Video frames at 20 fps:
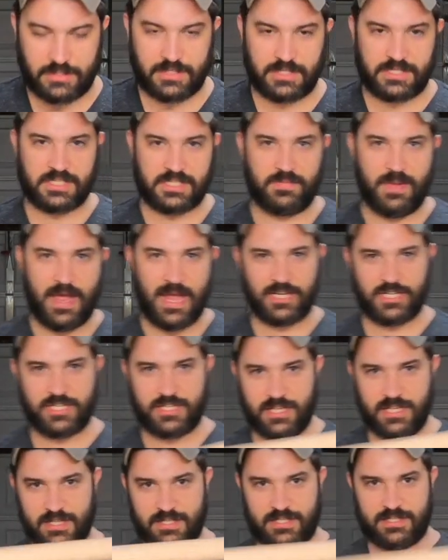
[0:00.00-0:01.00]
just smash
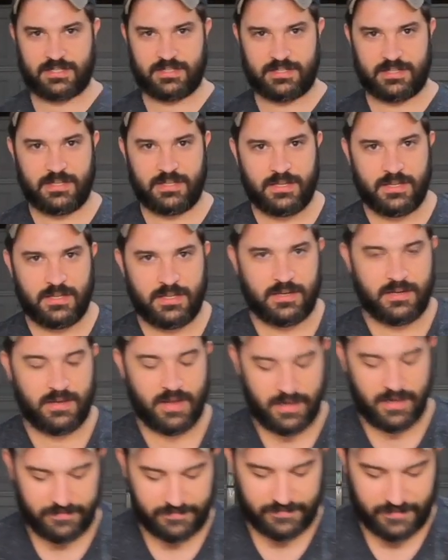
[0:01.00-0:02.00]
this
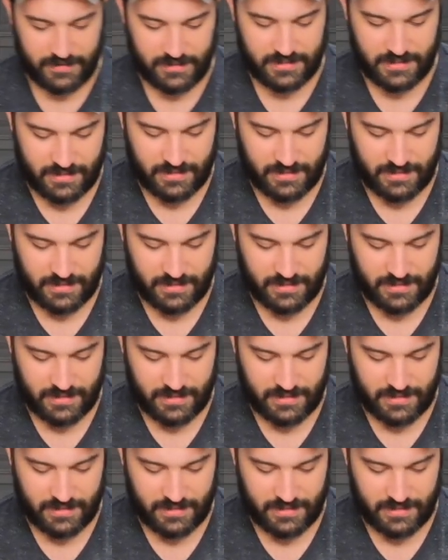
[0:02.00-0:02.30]
knife into